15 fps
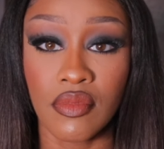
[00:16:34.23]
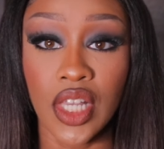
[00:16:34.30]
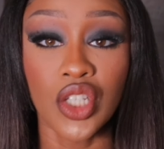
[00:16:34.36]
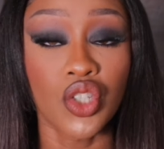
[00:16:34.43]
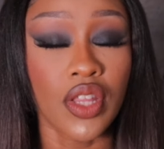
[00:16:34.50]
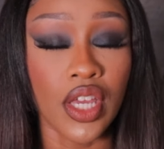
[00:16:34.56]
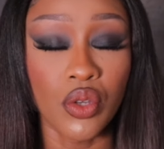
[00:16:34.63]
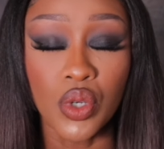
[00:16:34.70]

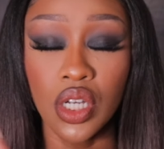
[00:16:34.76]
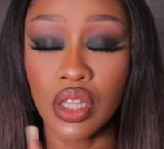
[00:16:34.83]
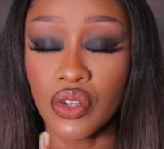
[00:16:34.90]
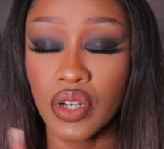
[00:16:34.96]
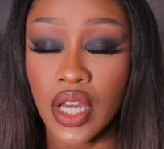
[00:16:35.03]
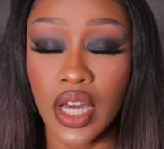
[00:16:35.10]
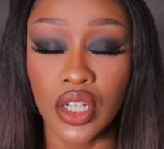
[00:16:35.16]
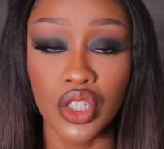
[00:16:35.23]
so that you can
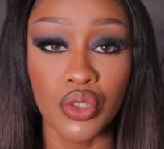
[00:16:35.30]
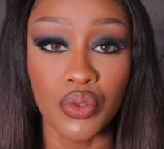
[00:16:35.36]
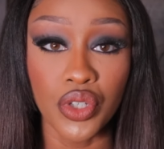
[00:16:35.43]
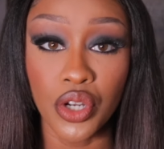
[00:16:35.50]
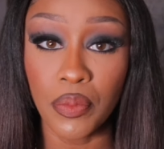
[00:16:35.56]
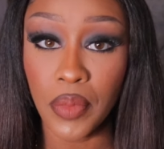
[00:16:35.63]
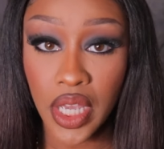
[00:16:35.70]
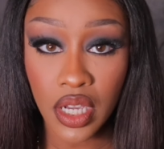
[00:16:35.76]
learn how to do
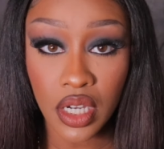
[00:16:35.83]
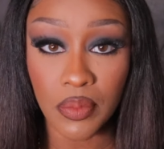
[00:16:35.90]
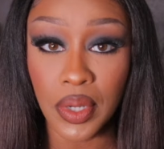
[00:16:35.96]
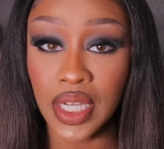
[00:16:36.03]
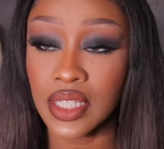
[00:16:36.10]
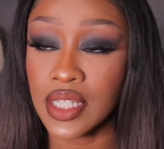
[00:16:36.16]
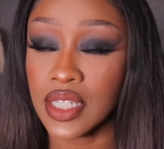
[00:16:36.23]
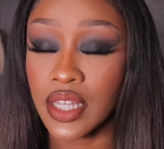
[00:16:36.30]
your makeup
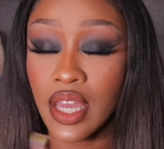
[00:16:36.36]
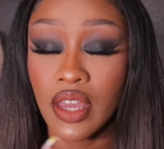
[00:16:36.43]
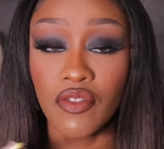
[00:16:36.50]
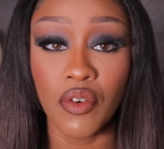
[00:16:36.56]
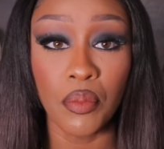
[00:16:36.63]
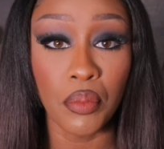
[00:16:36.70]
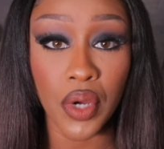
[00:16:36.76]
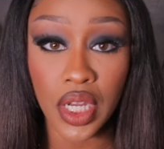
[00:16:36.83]
and
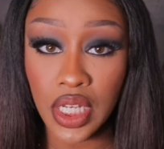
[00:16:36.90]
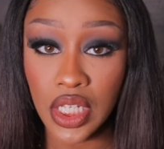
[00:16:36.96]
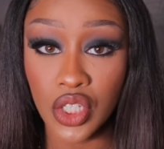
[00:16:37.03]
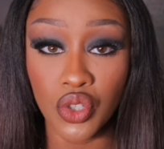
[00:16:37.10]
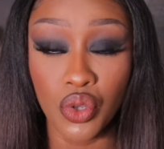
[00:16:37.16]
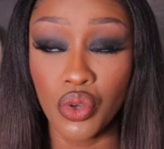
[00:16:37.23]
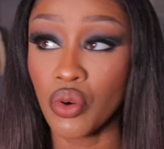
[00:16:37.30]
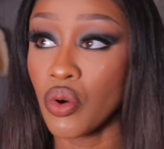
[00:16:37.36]
save money,
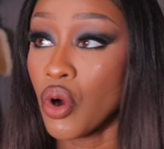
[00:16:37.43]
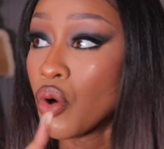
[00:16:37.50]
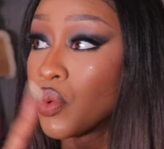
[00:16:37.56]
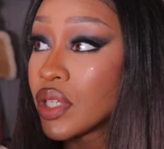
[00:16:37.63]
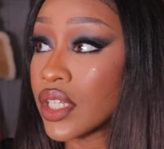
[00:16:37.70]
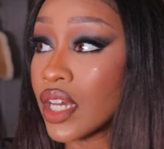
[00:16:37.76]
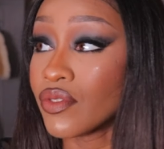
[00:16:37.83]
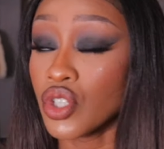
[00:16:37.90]
so you don't
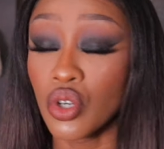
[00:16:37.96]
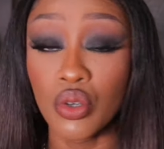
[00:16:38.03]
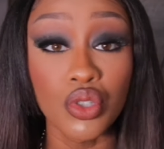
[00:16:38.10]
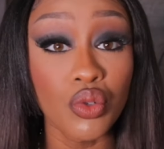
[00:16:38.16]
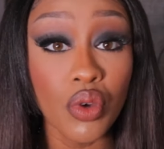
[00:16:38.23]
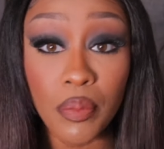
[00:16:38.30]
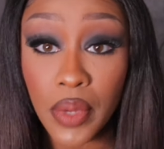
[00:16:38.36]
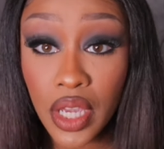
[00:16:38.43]
always have to go
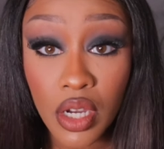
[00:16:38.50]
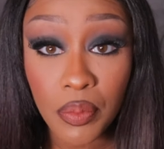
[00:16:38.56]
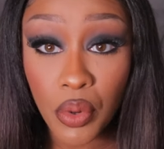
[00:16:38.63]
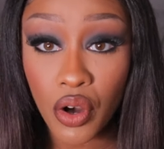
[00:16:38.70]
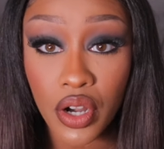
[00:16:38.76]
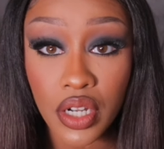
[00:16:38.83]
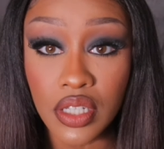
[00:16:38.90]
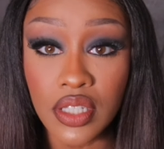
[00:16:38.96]
to a makeup
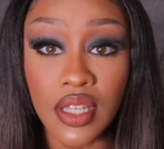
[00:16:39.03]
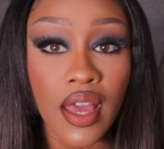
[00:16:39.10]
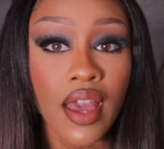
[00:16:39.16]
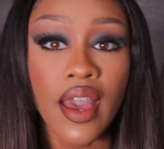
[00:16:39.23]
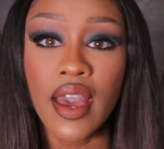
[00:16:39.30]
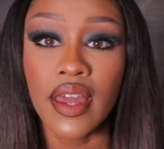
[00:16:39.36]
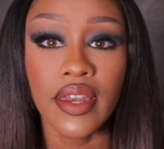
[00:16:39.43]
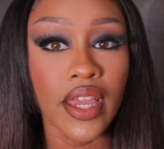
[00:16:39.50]
artist
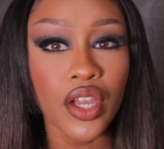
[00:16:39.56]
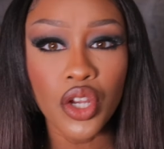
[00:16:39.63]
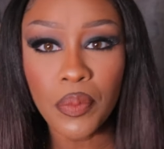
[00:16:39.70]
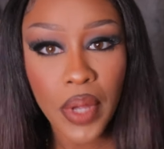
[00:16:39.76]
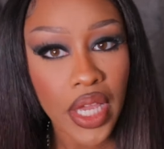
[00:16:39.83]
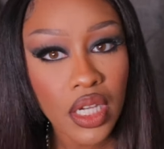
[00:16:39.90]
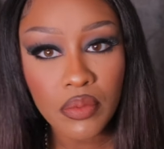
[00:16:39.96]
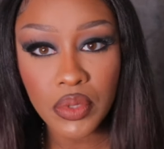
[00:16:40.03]
and get your
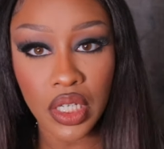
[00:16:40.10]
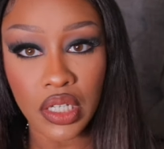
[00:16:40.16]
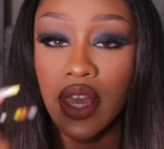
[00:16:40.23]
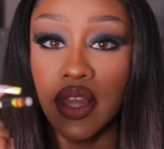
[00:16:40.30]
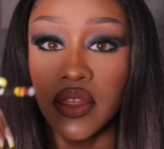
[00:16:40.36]
makeup done.